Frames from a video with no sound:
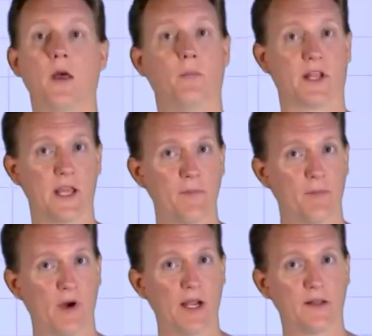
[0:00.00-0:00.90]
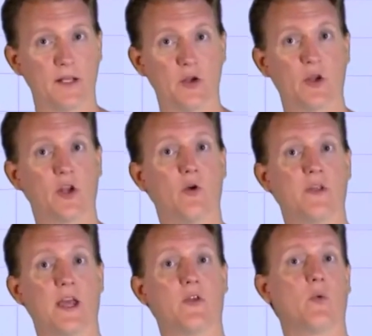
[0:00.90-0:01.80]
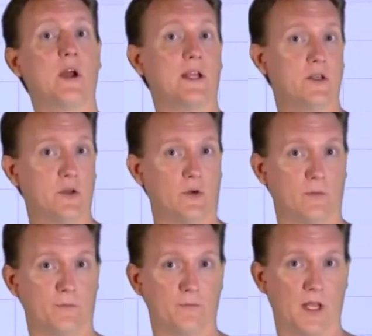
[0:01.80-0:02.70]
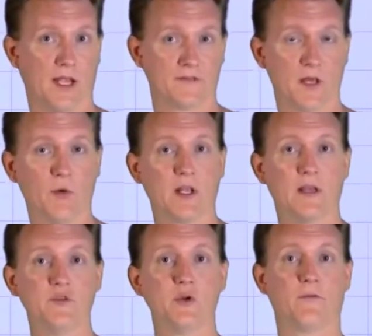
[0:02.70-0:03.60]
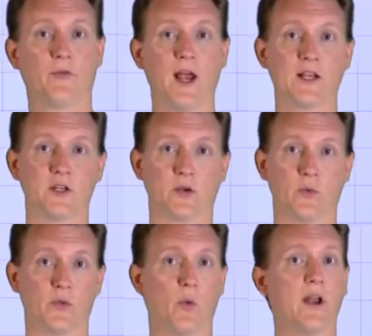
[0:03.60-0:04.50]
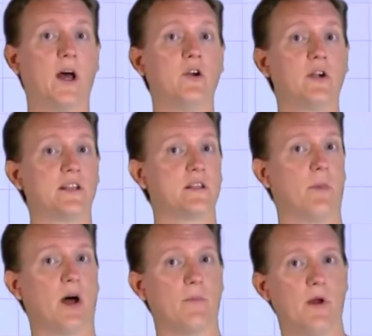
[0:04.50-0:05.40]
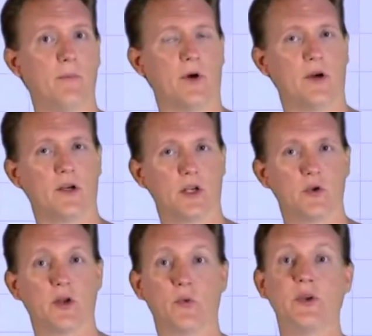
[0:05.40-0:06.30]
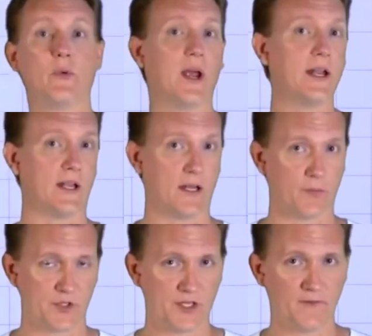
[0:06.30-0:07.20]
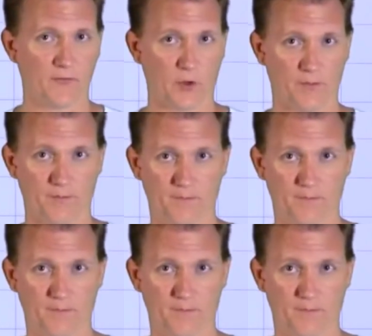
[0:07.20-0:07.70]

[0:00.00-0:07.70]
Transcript: But keep in mind that you could go the other way too. If someone gives you a fraction with 100 as the bottom number, you can rewrite it in percent form.